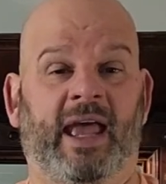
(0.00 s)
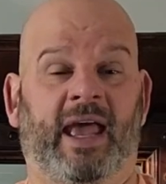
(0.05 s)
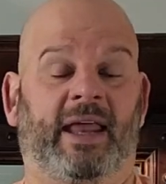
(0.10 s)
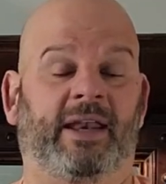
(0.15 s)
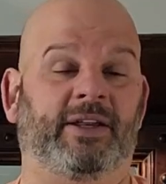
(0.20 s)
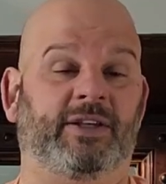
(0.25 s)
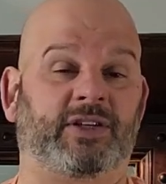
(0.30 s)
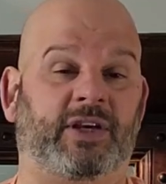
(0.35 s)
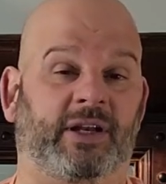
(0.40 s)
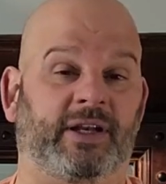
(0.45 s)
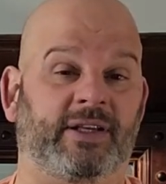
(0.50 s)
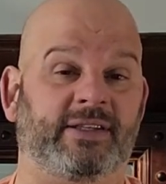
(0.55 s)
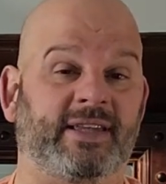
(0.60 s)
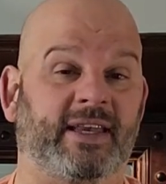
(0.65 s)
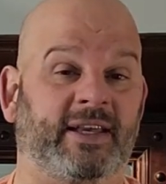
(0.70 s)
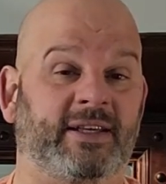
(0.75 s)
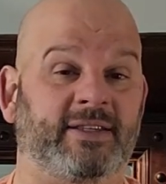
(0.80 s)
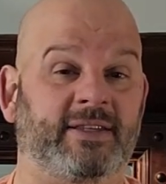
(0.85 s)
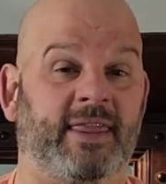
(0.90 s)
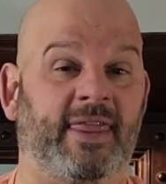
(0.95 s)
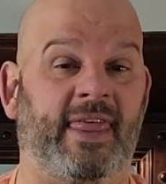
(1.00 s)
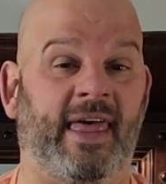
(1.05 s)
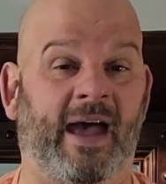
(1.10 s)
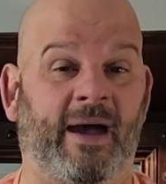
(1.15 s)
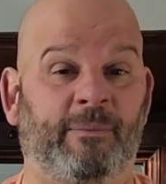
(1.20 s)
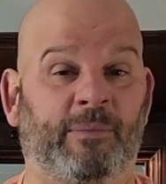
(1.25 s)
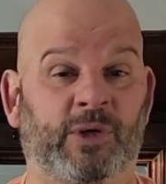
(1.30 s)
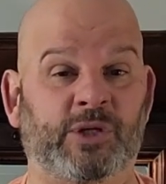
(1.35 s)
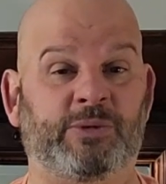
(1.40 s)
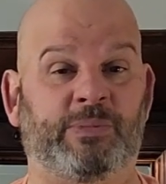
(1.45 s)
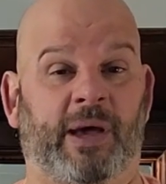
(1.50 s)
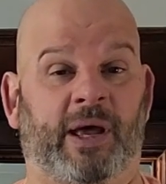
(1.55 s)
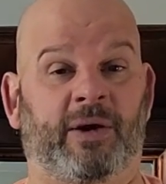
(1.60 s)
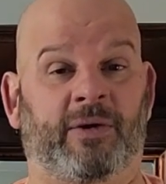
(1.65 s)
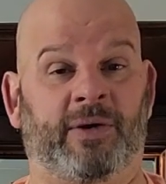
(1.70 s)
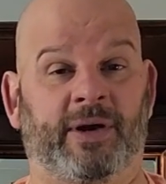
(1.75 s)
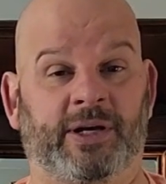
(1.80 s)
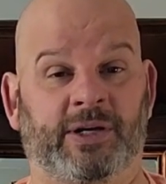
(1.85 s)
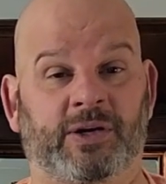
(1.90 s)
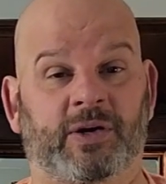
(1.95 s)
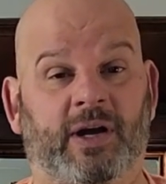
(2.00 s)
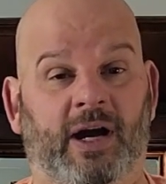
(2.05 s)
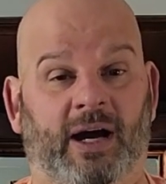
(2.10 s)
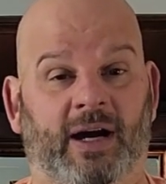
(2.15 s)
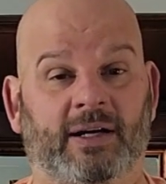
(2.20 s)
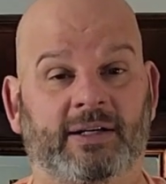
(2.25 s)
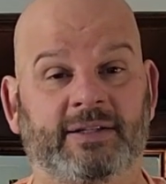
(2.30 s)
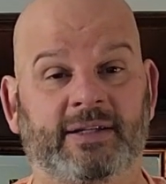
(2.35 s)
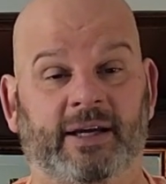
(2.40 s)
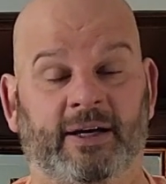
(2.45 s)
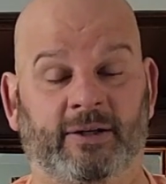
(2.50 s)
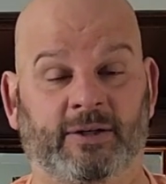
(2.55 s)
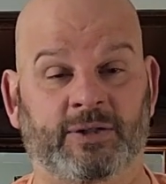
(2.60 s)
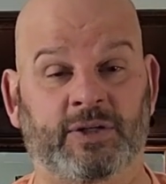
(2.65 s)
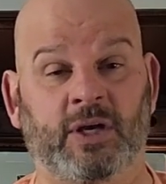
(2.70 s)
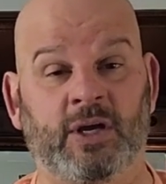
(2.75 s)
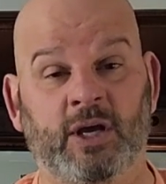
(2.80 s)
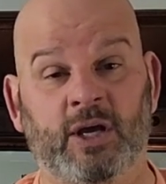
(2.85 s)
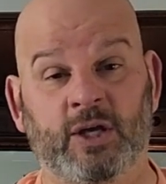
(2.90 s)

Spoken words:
and it's going to taste that much better in your cocktails.